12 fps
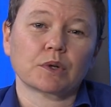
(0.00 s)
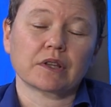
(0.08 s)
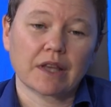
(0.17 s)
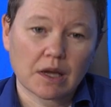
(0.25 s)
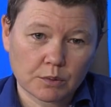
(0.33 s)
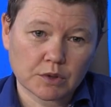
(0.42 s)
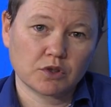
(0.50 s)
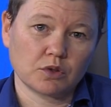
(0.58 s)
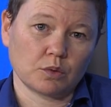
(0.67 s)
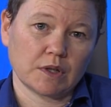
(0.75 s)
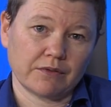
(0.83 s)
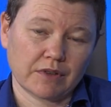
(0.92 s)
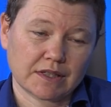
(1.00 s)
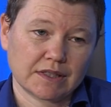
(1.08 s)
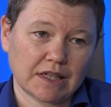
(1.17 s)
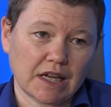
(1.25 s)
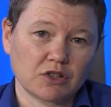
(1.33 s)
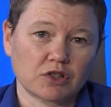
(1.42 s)
where they would do an
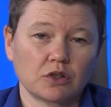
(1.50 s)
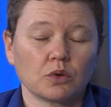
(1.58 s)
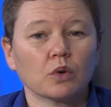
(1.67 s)
investigation,